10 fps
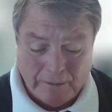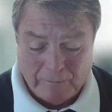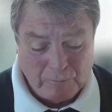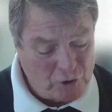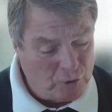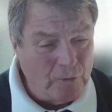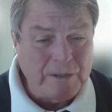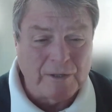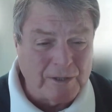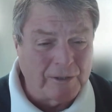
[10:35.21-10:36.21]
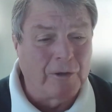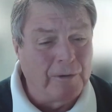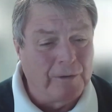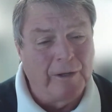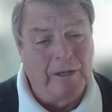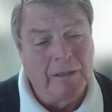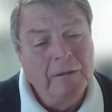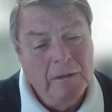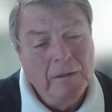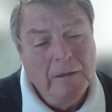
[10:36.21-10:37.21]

And choice is a good thing.